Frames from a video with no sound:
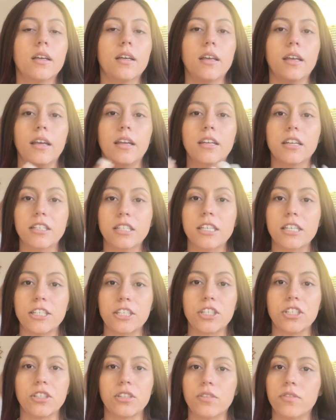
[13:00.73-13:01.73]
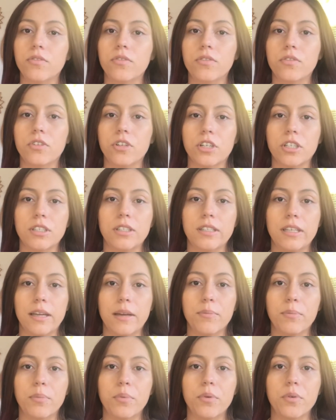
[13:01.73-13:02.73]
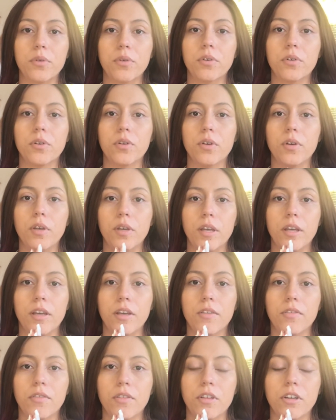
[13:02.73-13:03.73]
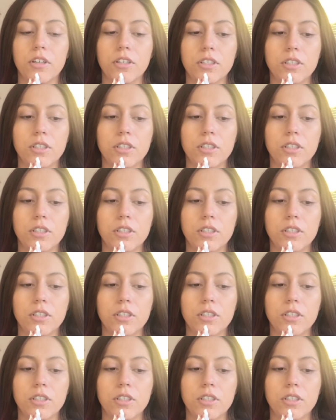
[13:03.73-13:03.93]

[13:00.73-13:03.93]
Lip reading: In addiction, for example, if there's